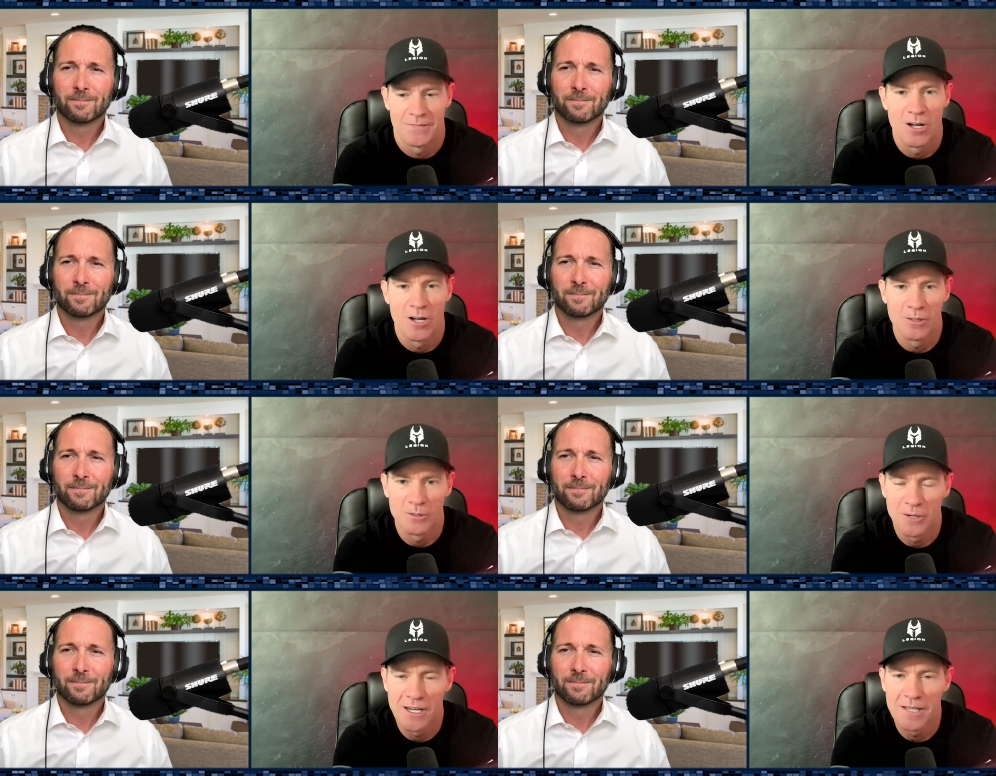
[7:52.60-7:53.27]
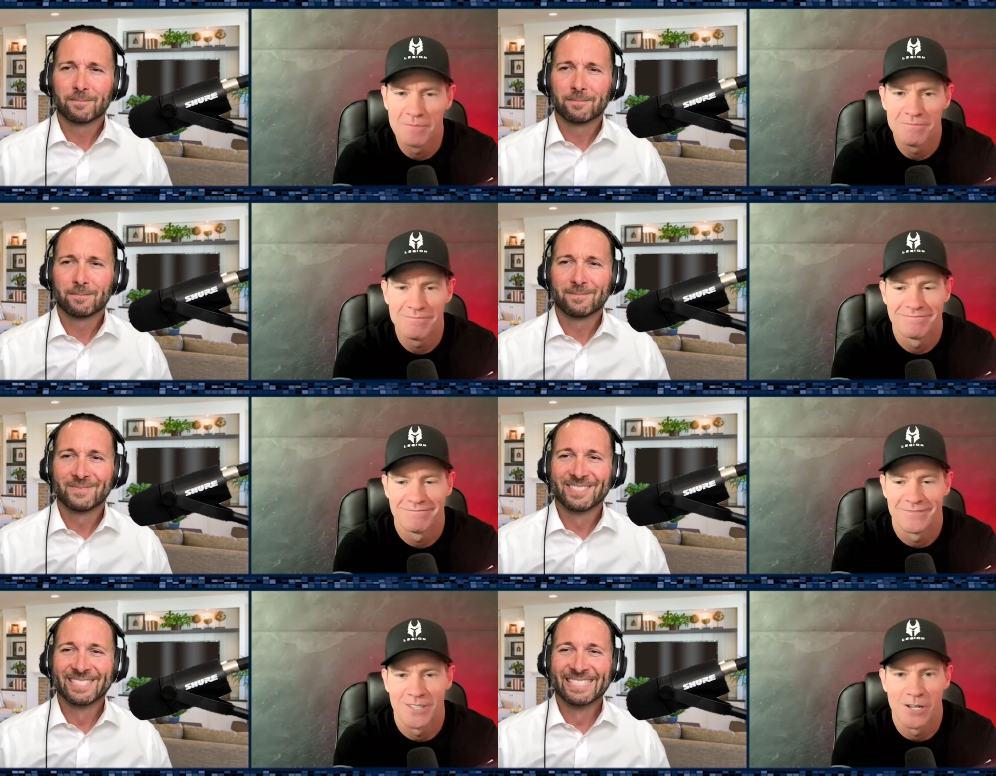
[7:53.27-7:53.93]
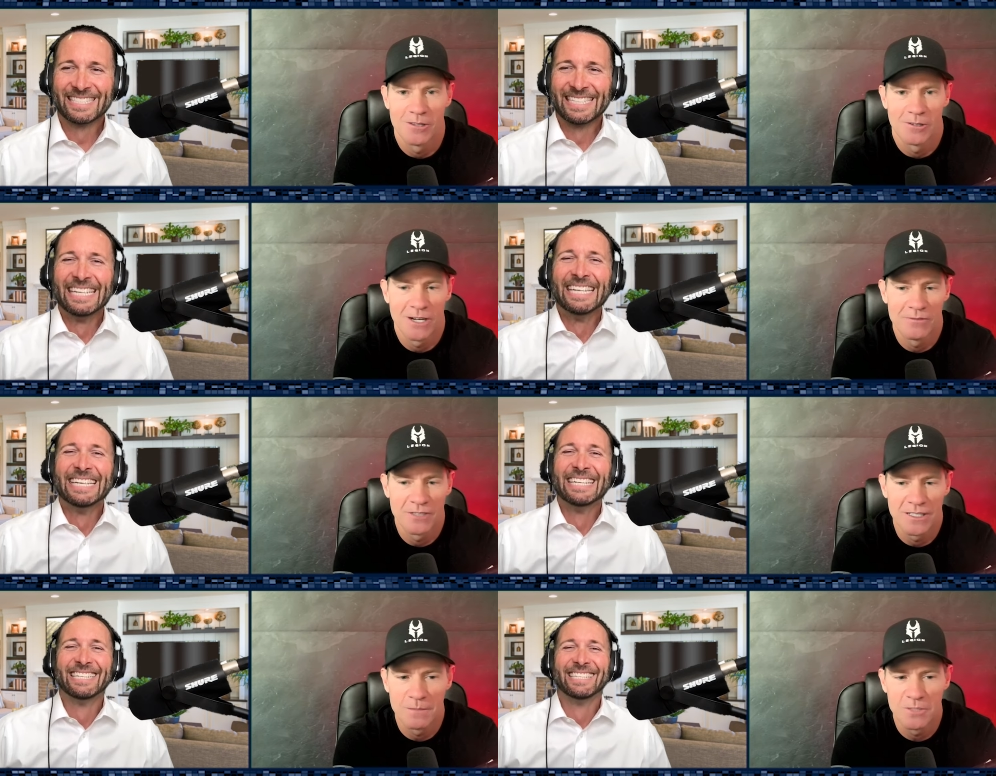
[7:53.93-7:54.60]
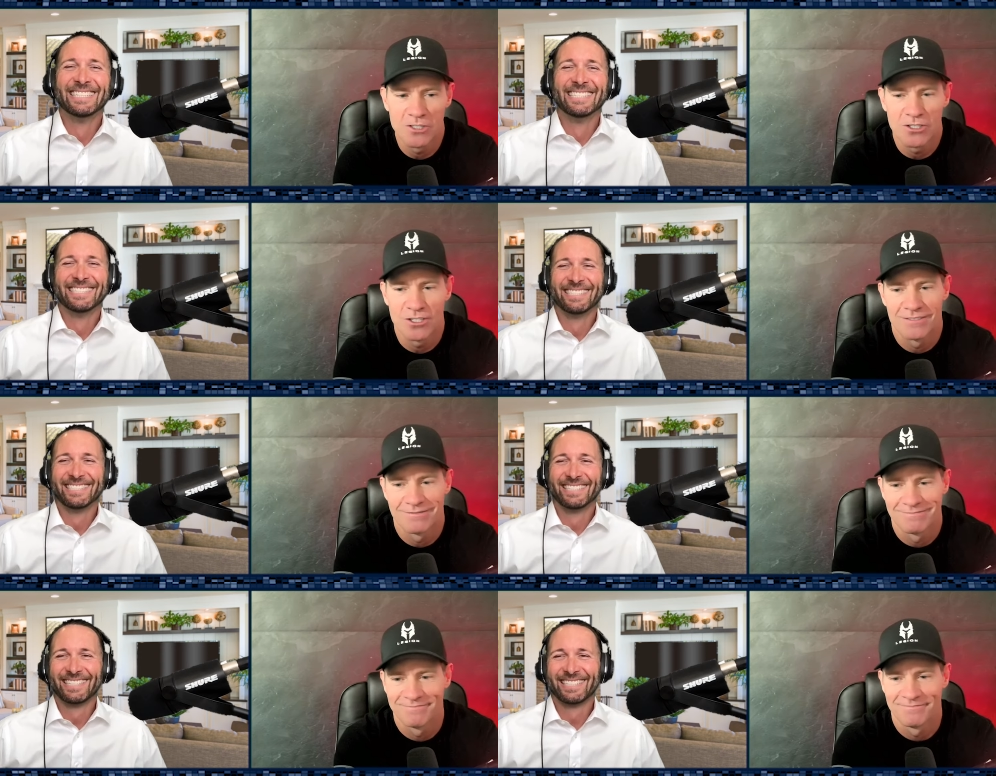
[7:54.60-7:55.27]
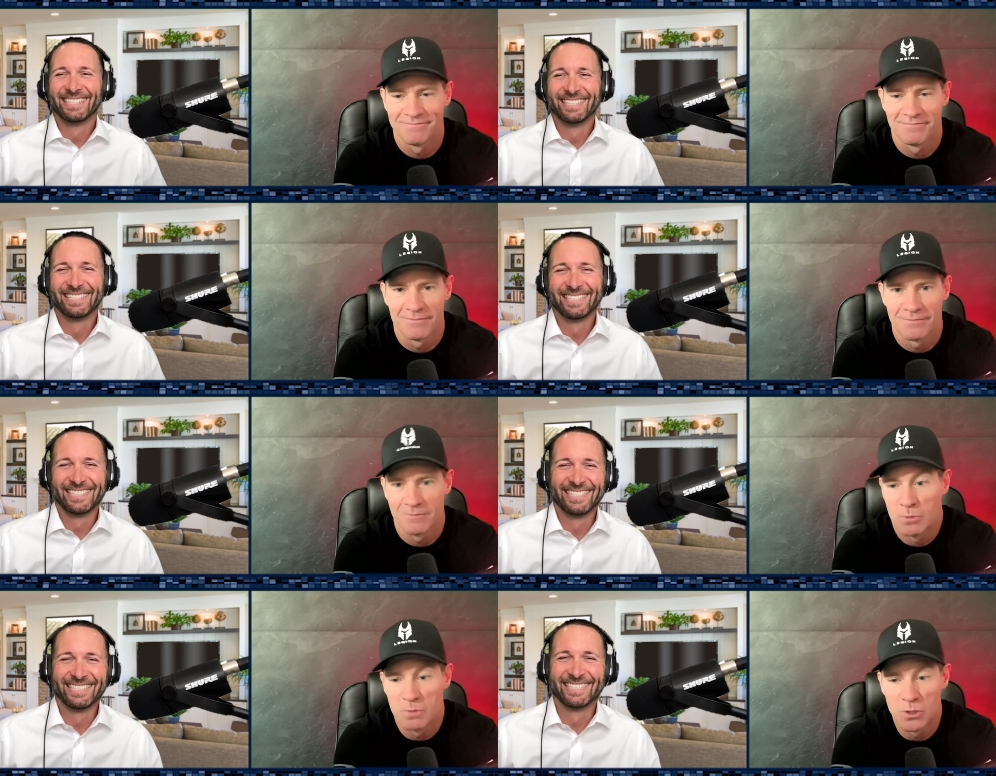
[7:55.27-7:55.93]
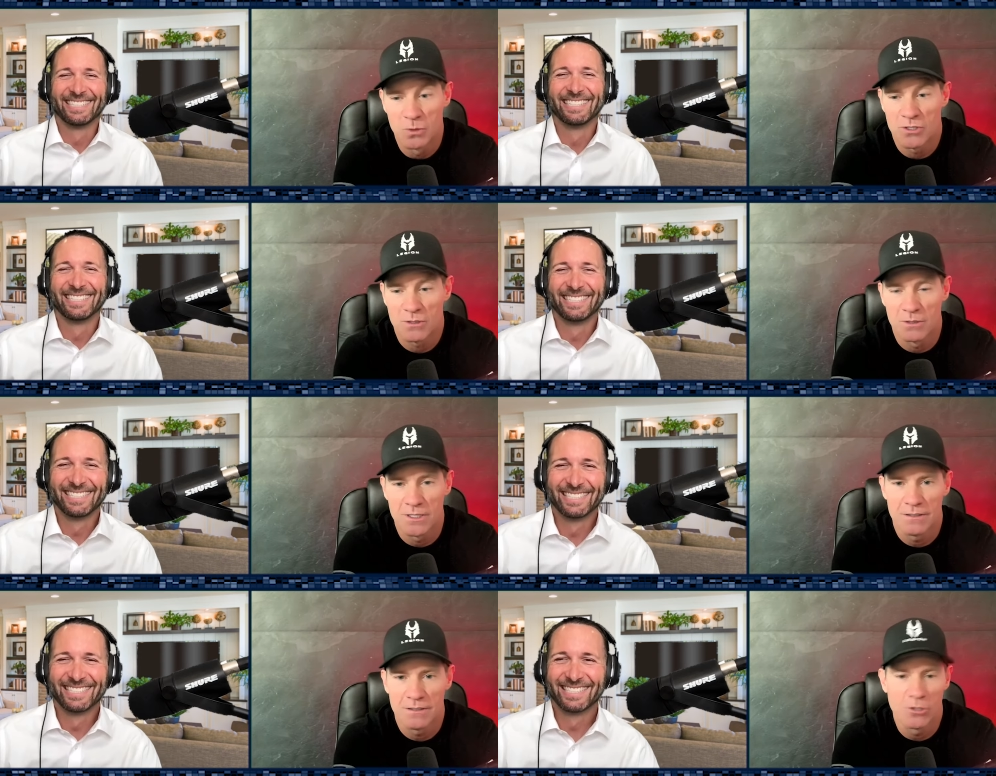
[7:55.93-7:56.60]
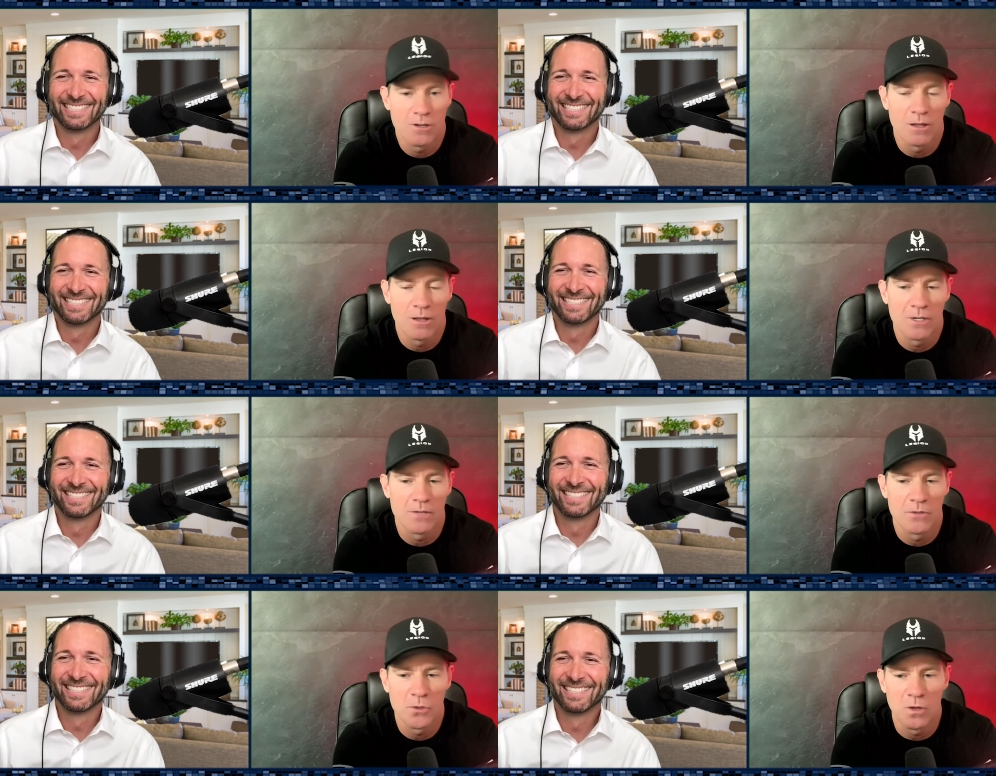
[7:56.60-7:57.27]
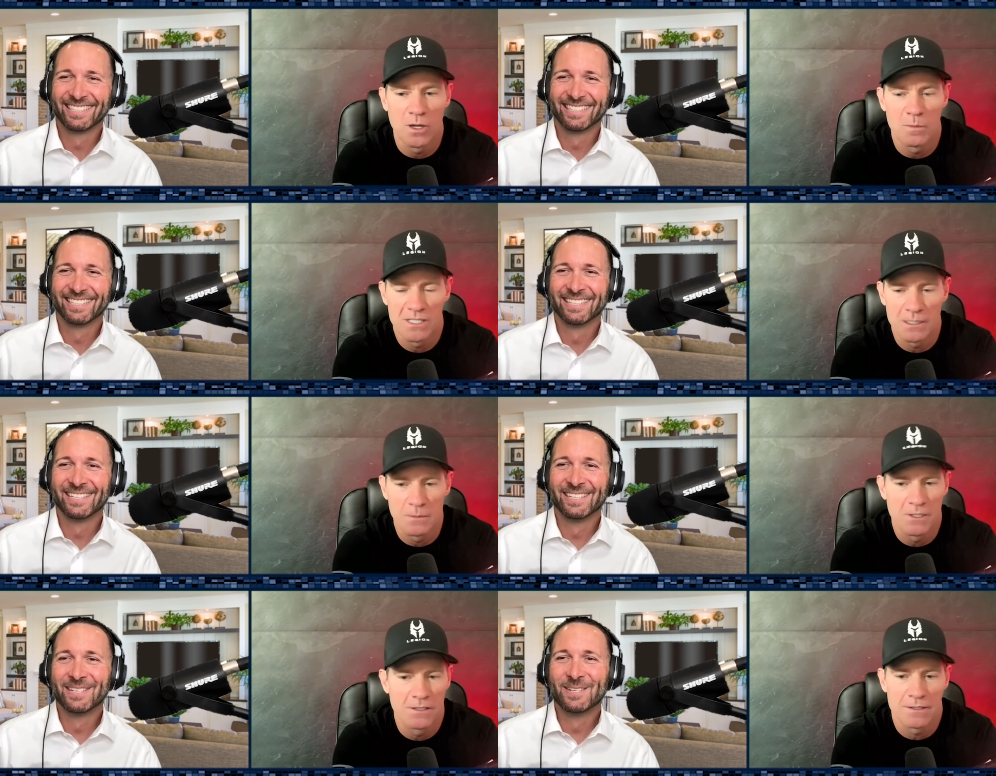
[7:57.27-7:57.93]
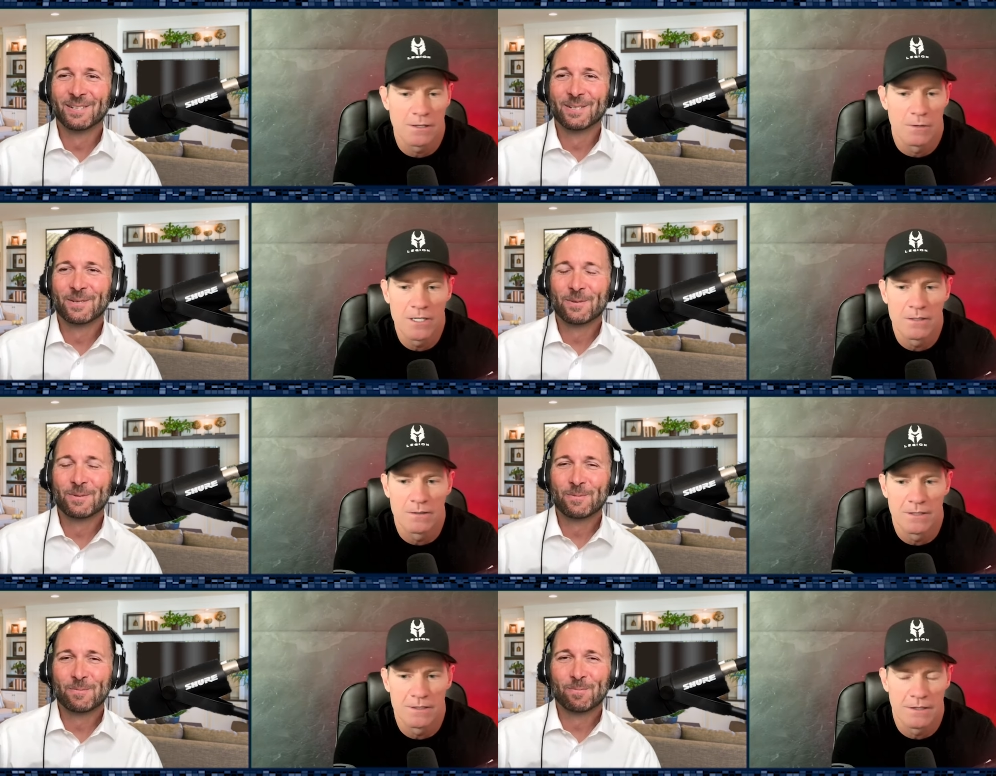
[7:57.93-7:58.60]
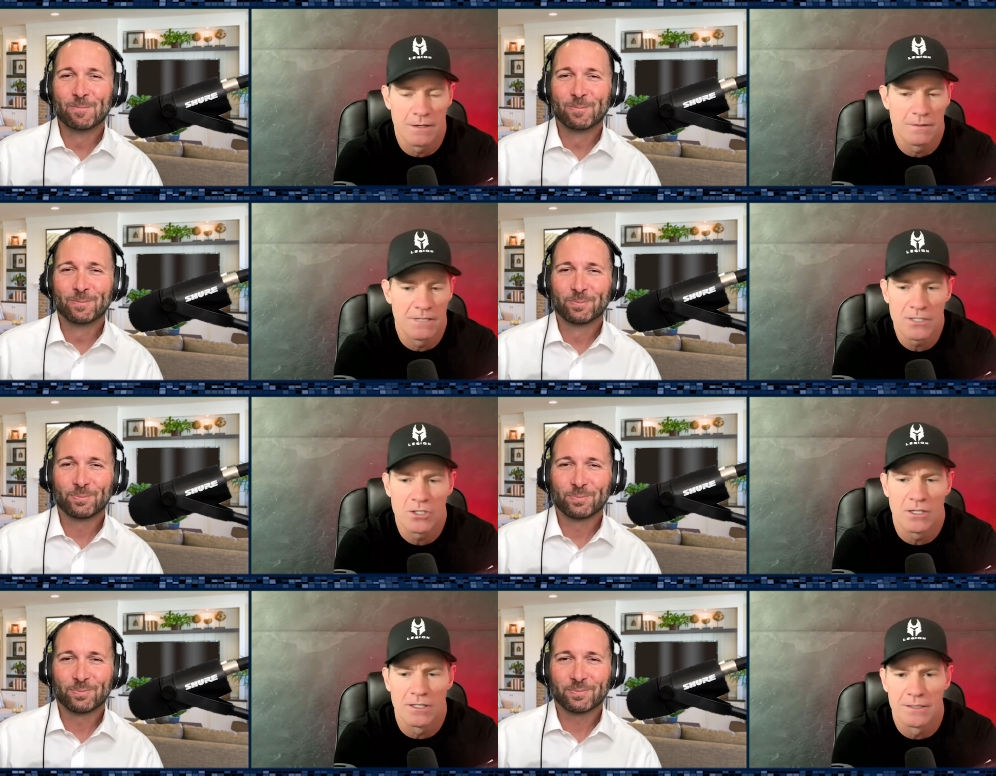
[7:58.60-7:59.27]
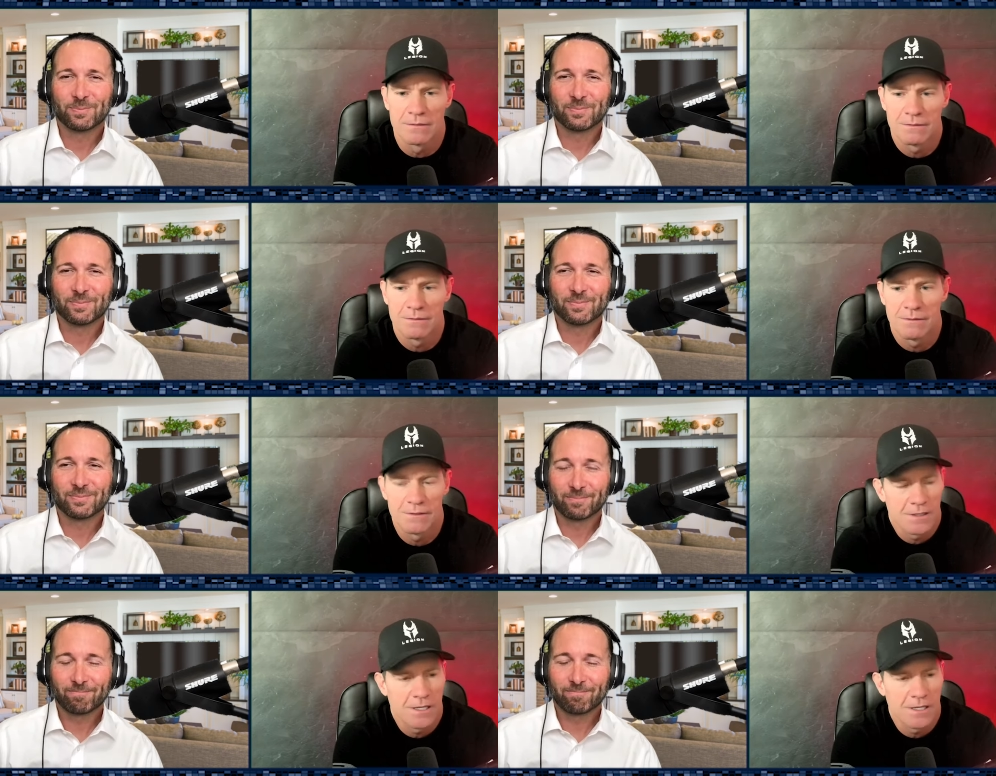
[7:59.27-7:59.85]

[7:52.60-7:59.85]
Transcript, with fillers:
Speaker 1: hologram, holographic image computer screen. You call it whatever you want, but someone that's a greeter that's there digitally says,